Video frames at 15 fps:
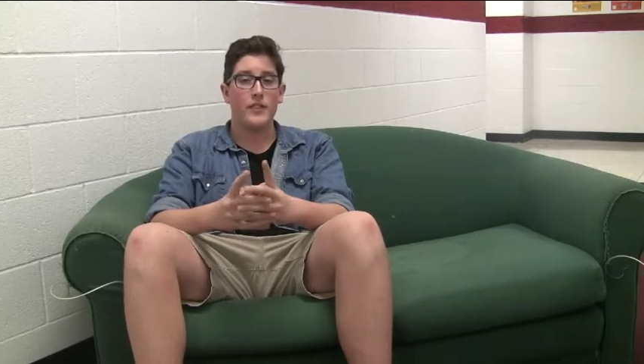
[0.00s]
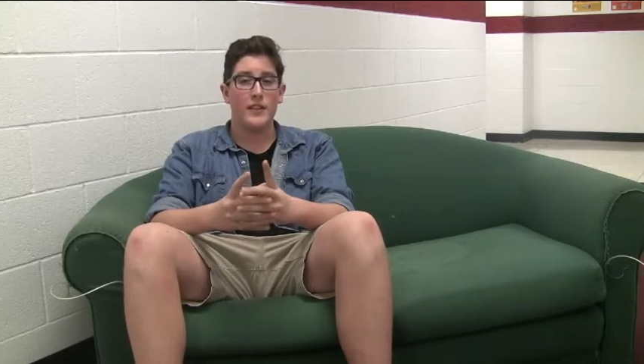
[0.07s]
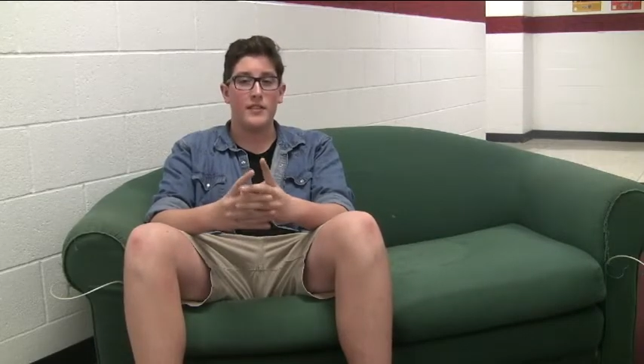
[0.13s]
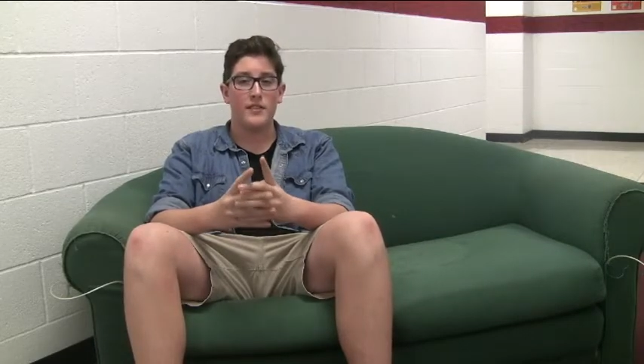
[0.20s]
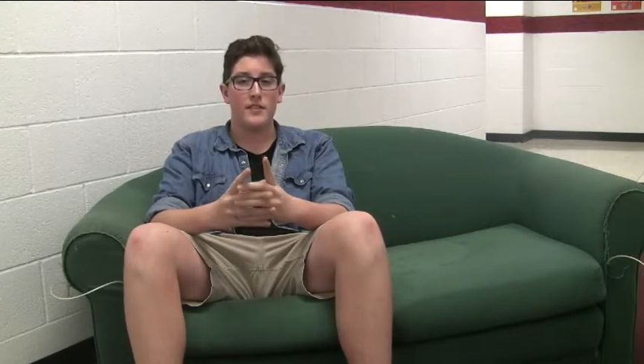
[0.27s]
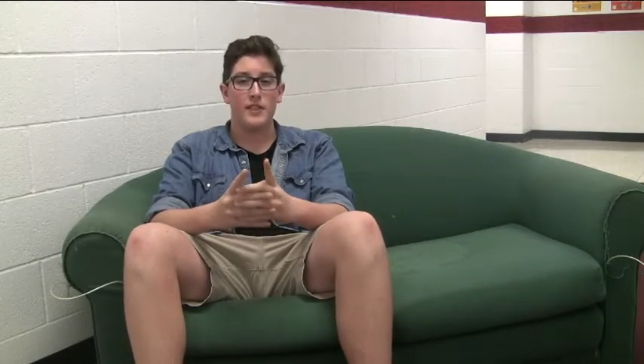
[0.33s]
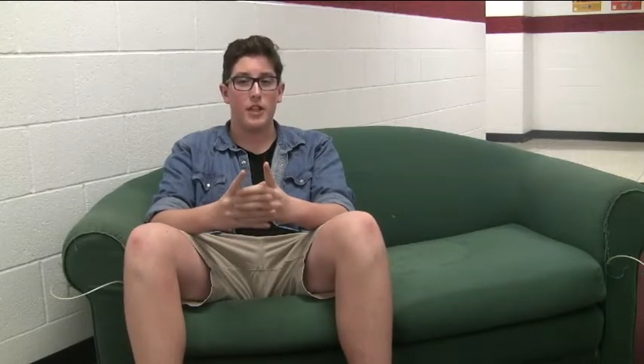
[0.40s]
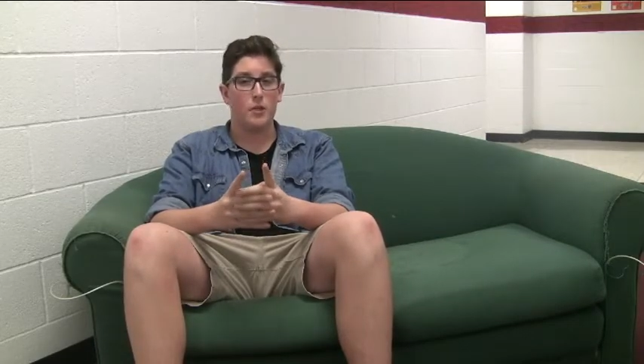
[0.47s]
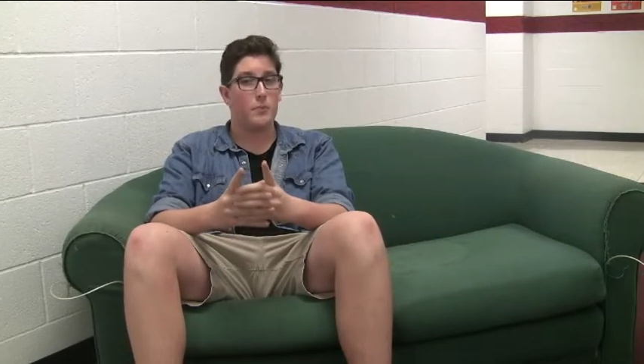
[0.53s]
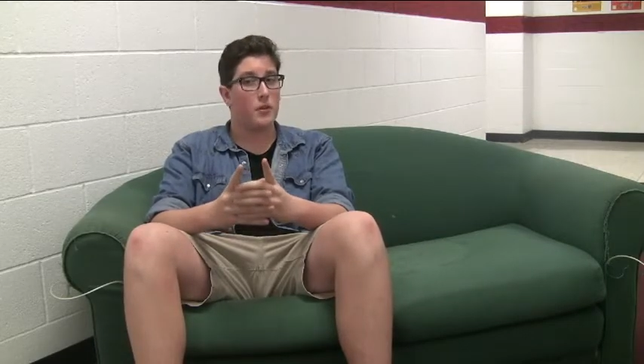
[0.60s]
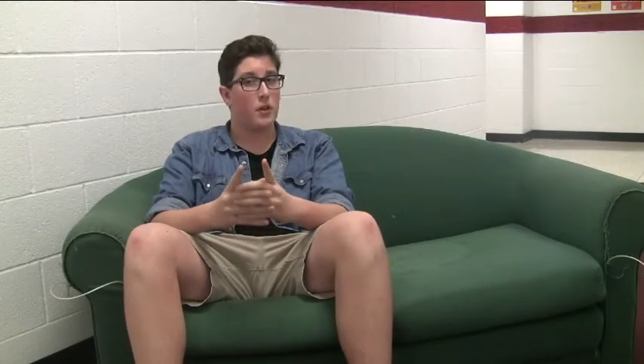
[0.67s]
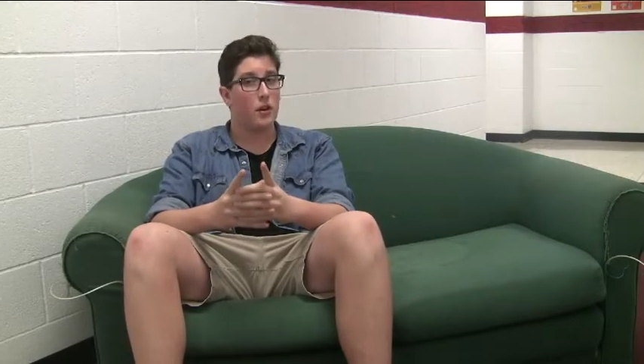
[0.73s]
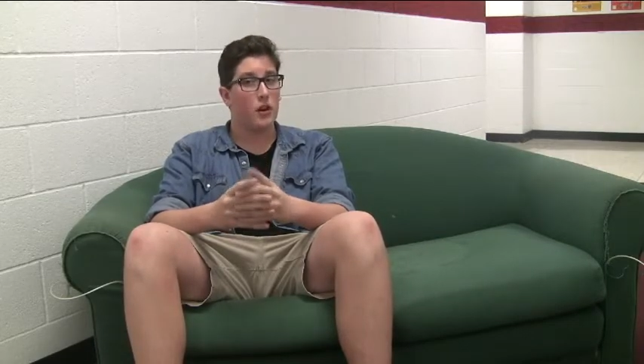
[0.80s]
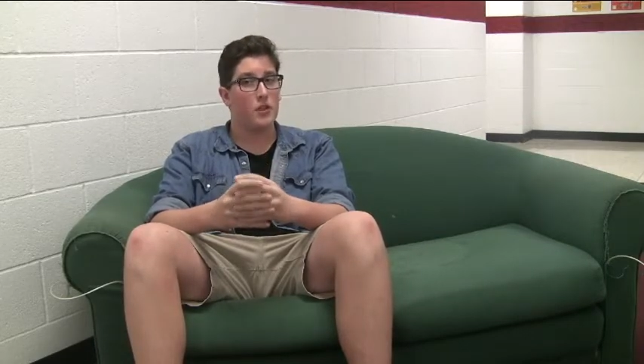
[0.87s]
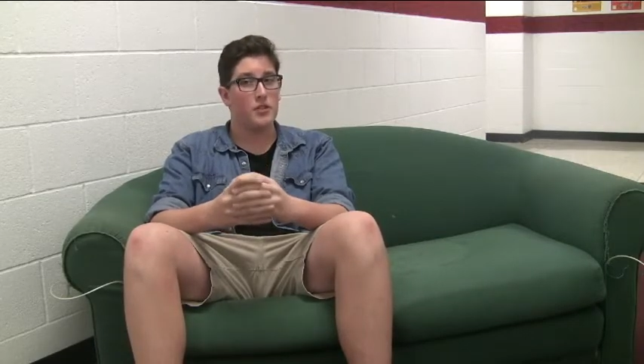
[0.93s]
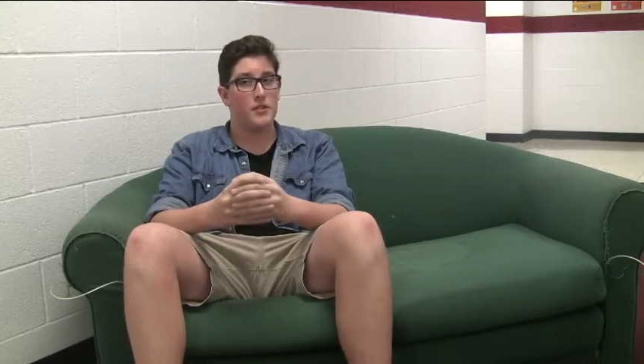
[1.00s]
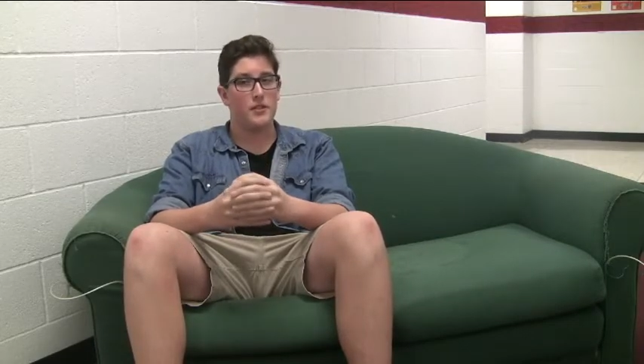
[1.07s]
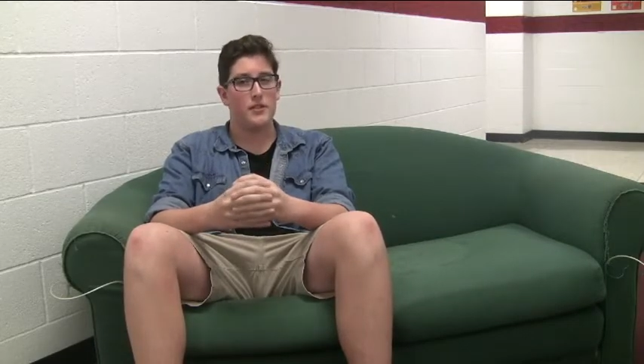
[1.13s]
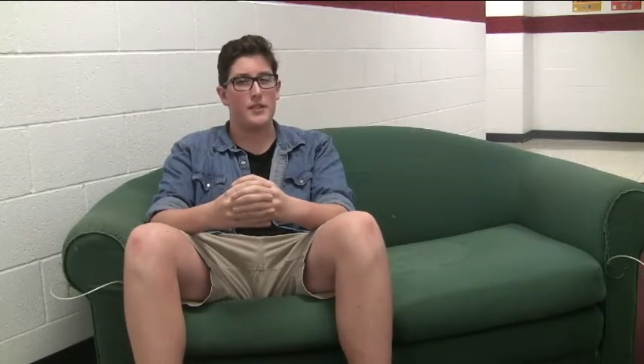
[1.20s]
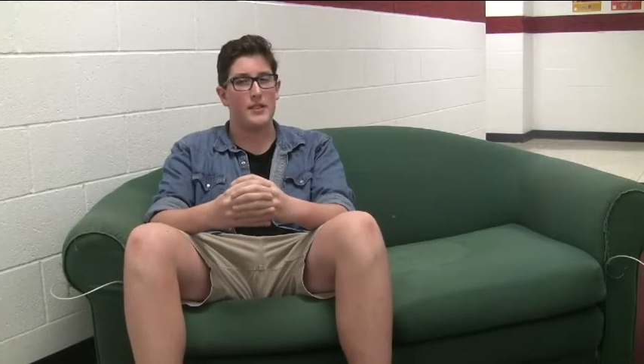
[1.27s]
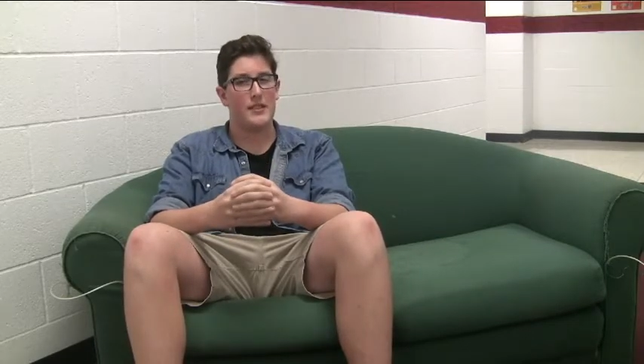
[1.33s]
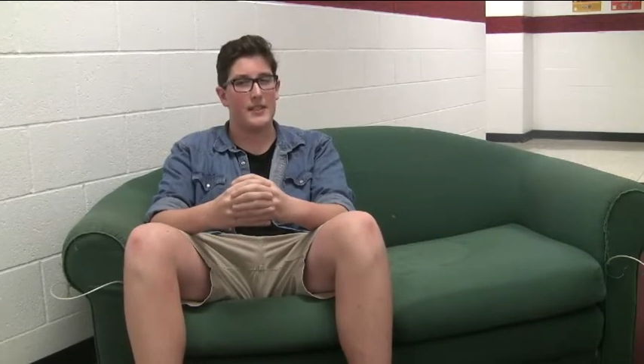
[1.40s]
necessary
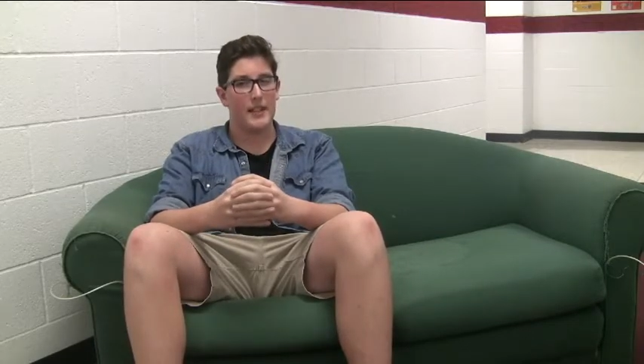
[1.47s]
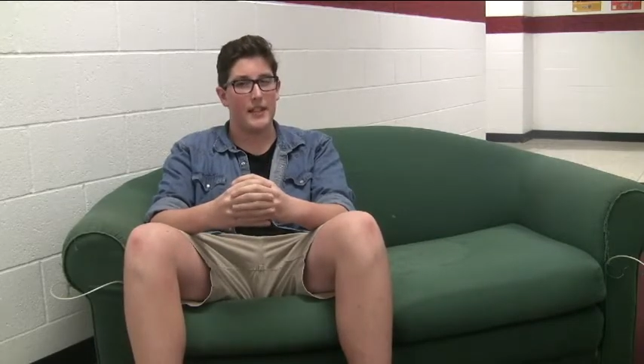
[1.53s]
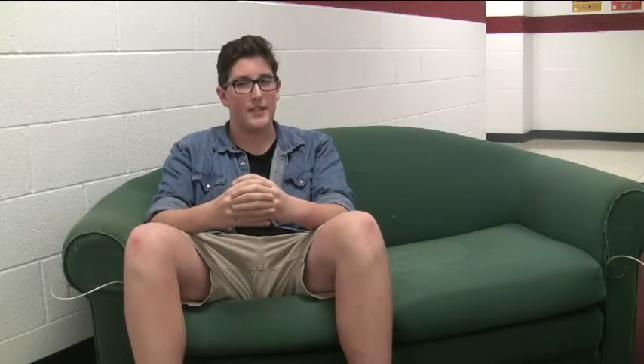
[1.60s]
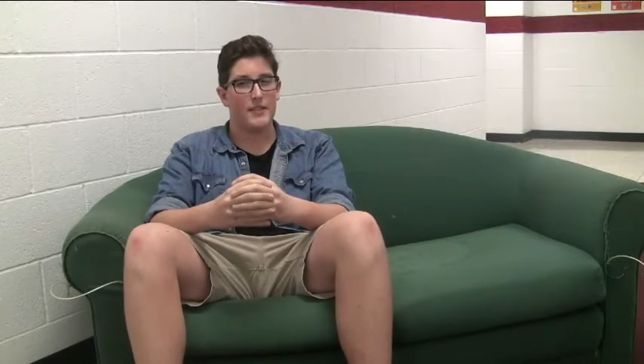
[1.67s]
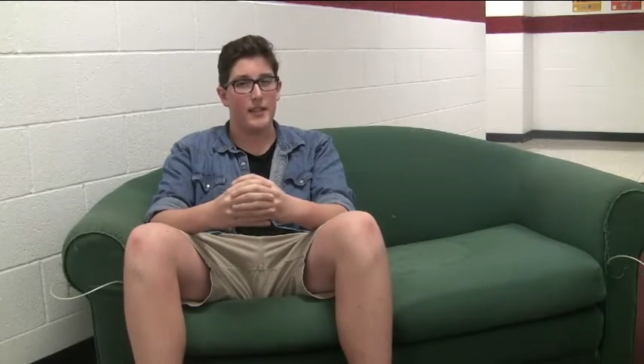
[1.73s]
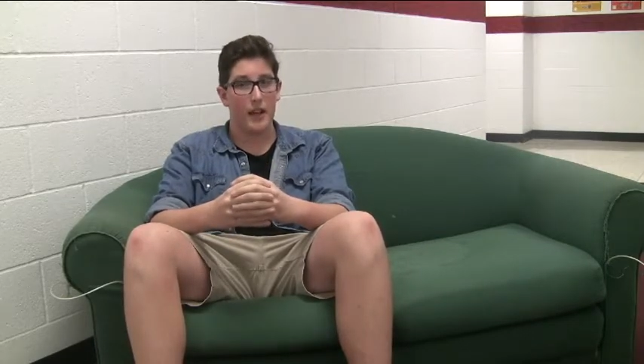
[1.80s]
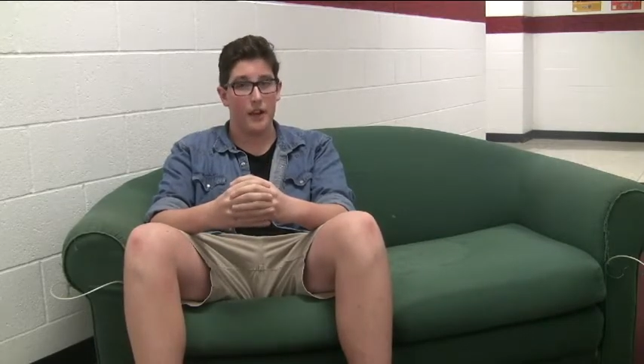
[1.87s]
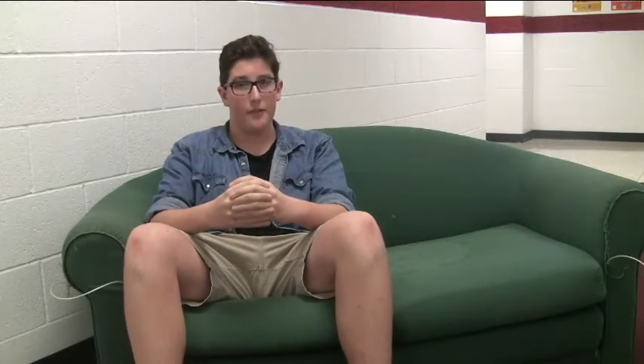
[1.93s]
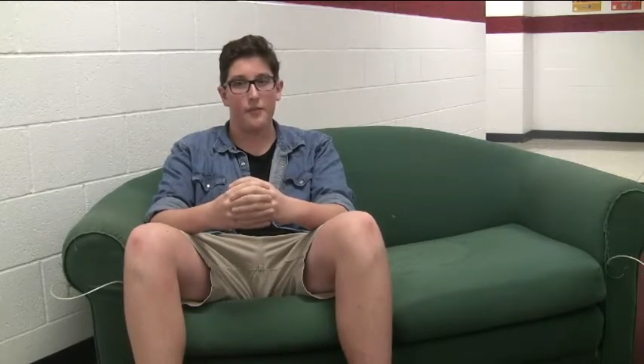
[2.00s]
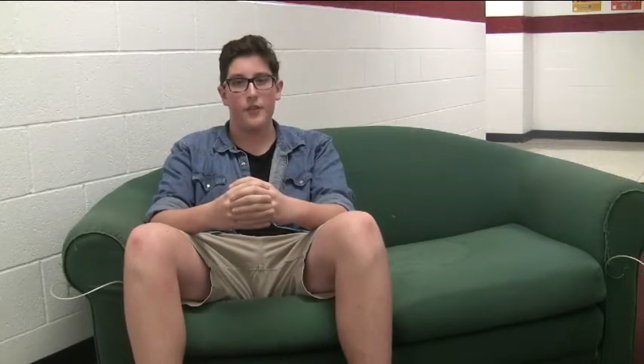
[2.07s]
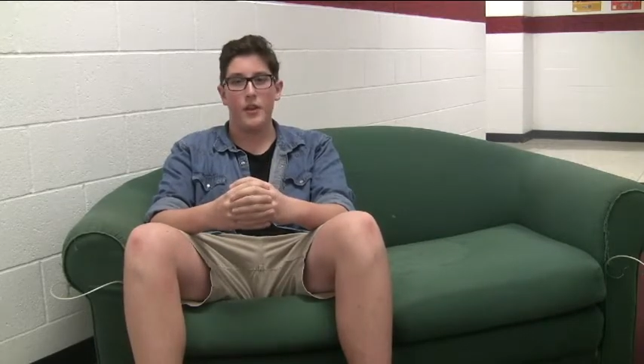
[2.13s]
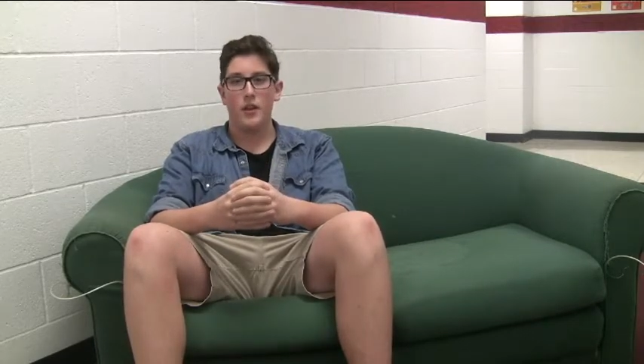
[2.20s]
precautions to stay safe.